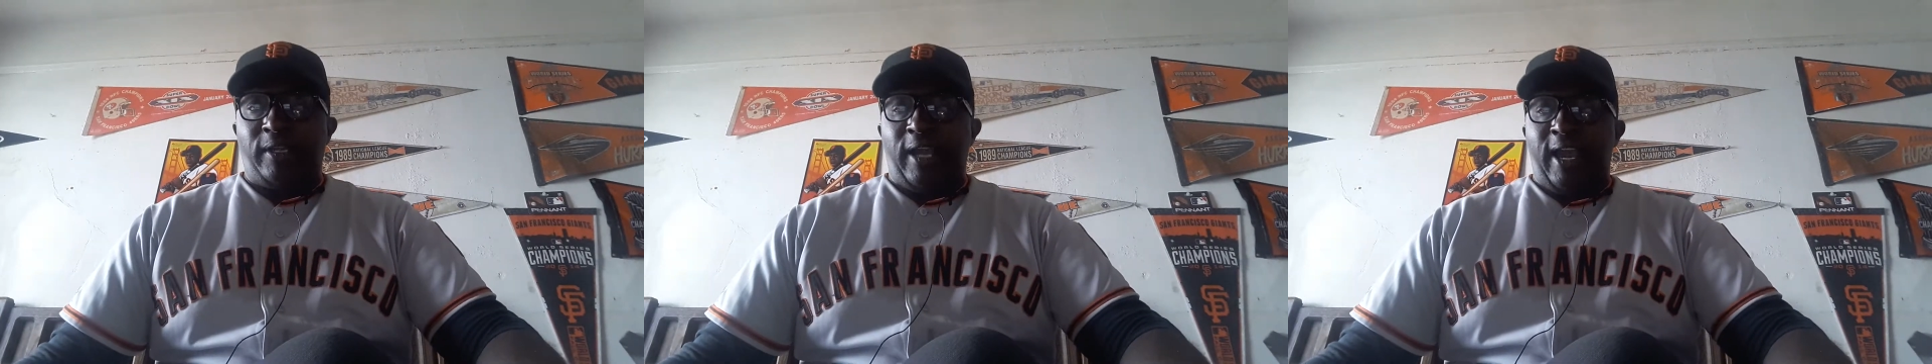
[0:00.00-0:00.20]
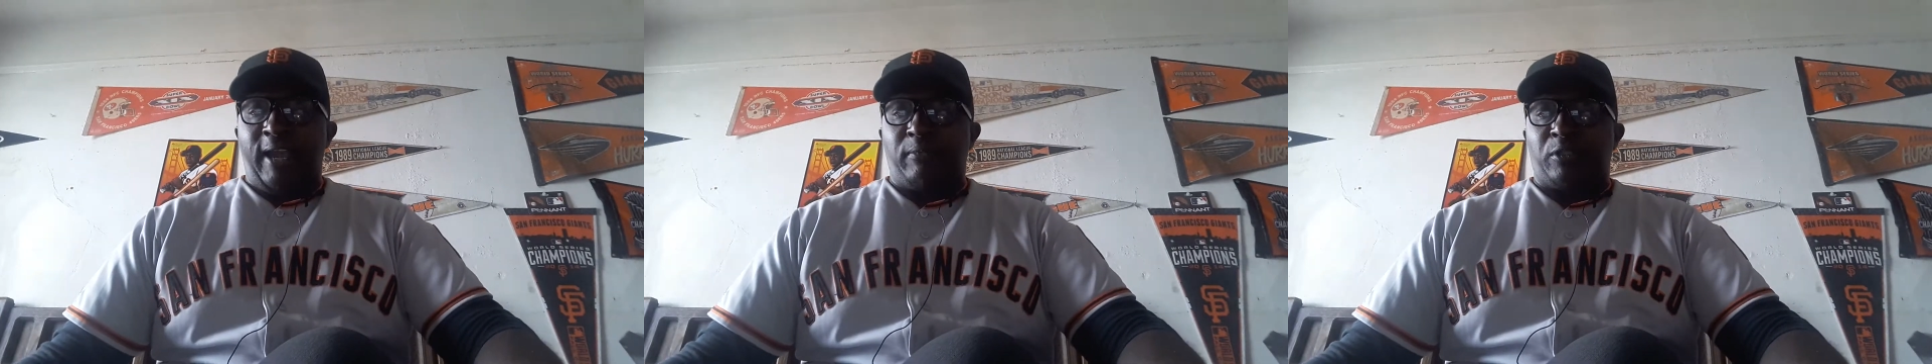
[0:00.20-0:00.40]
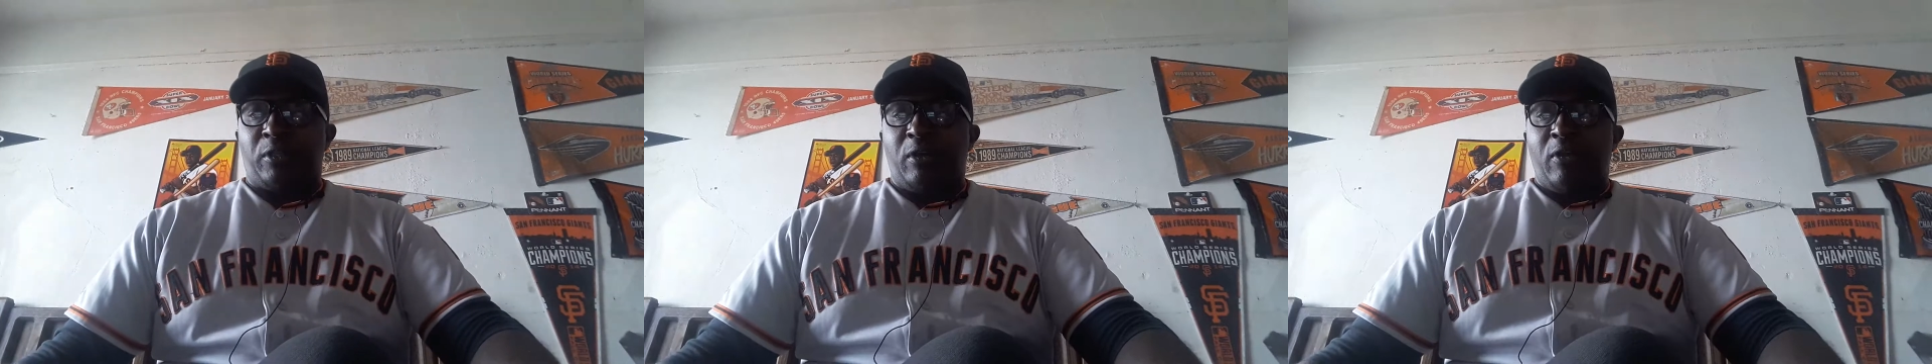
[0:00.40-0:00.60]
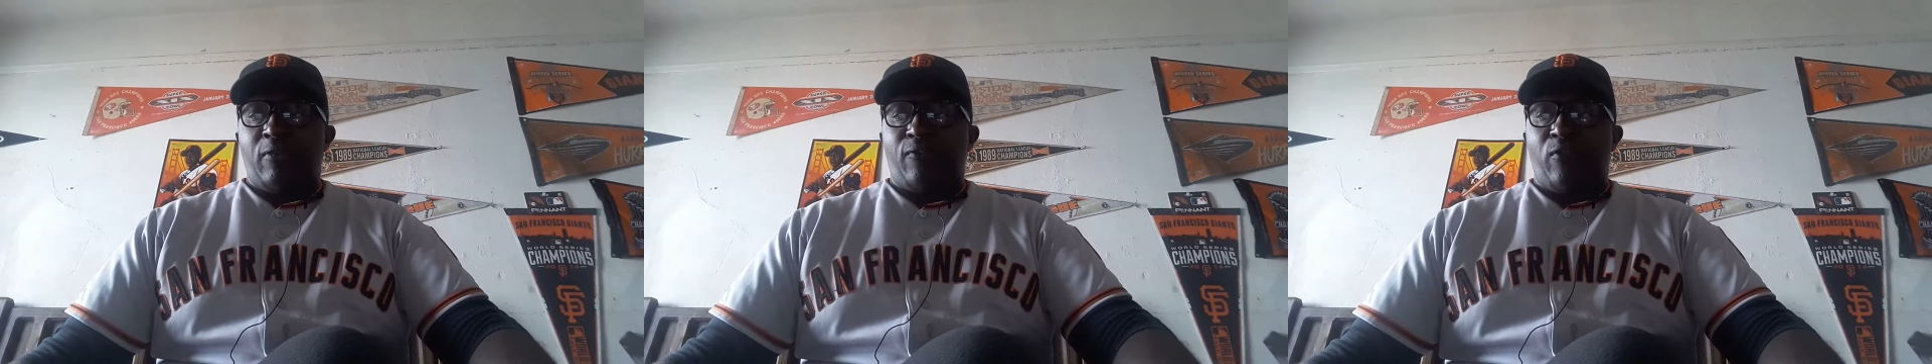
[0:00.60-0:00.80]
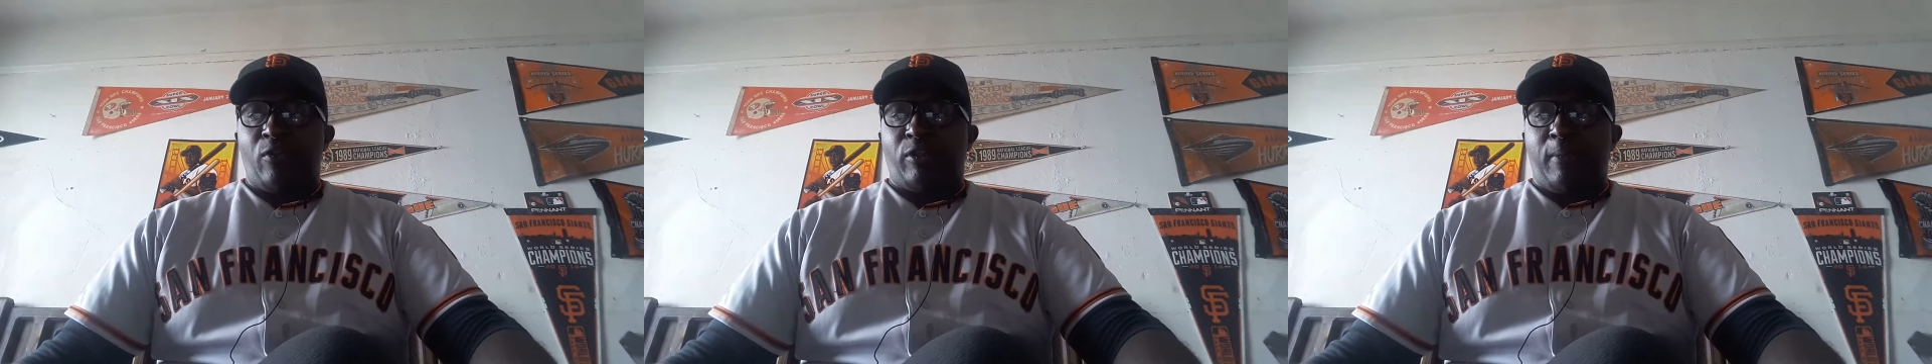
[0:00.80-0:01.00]
games
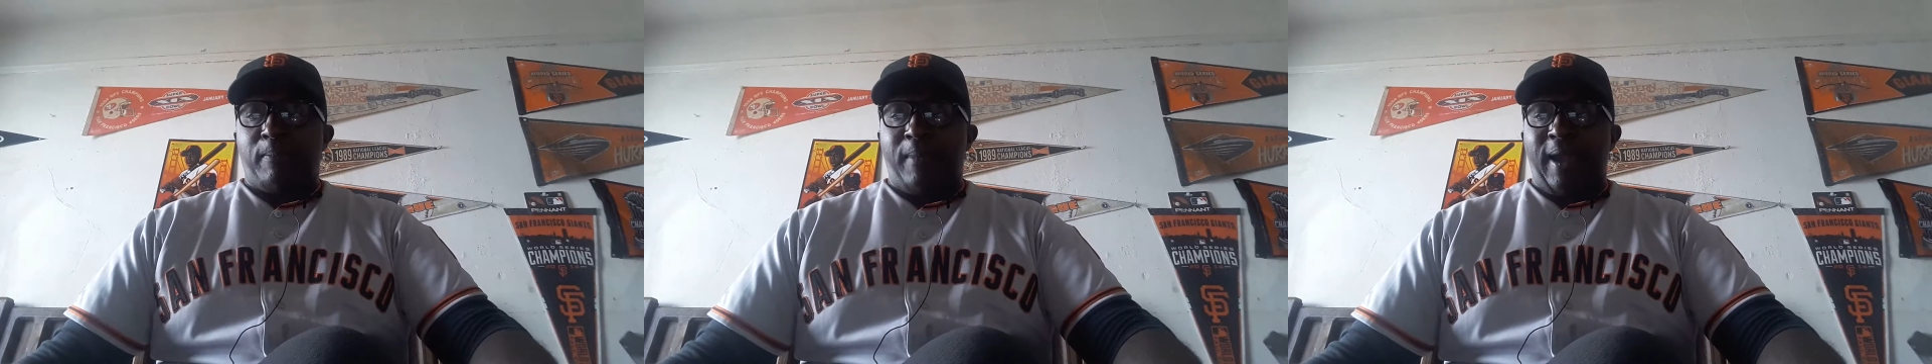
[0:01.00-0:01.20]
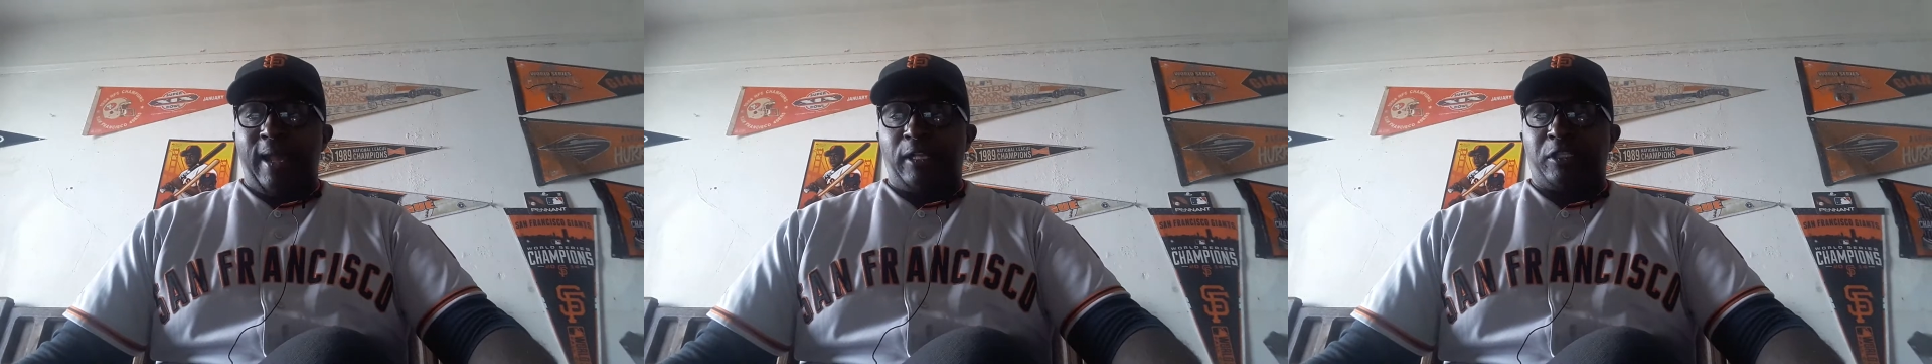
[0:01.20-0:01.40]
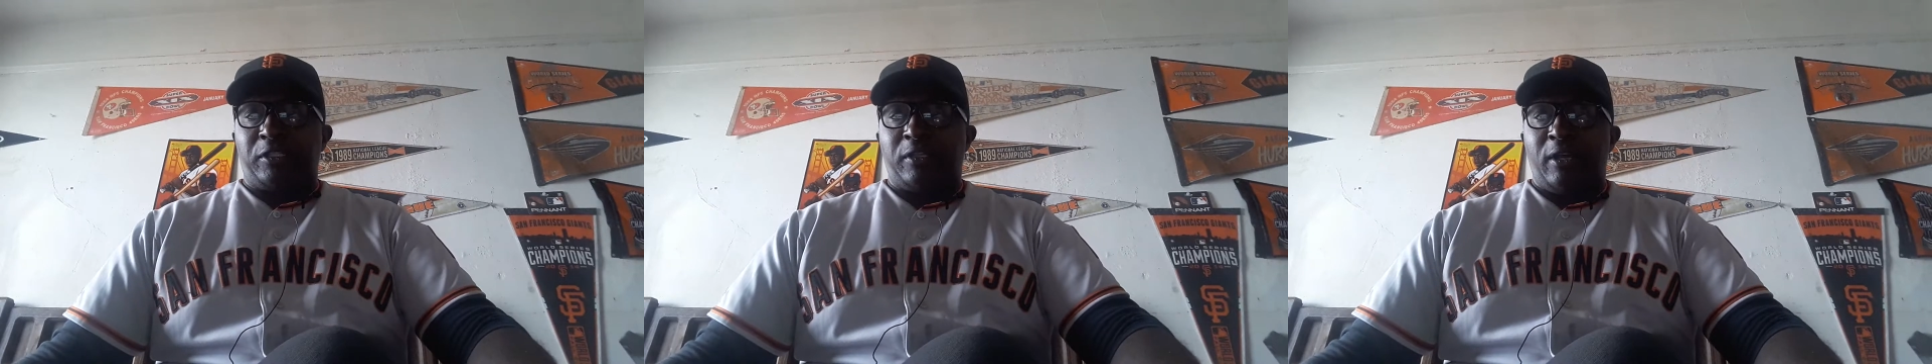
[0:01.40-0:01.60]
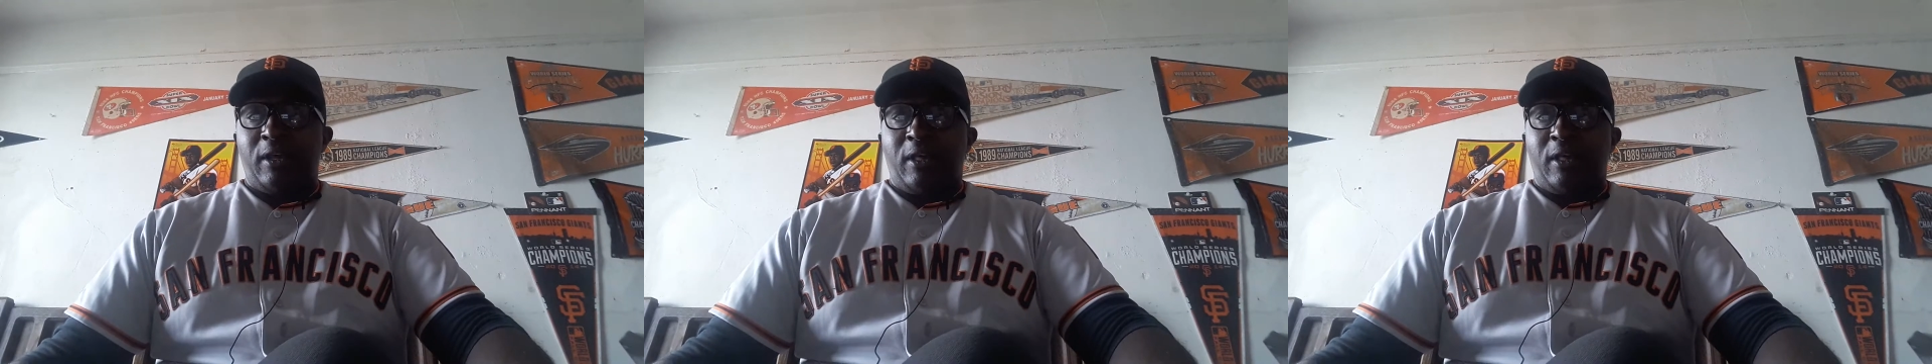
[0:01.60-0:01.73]
for the Mets.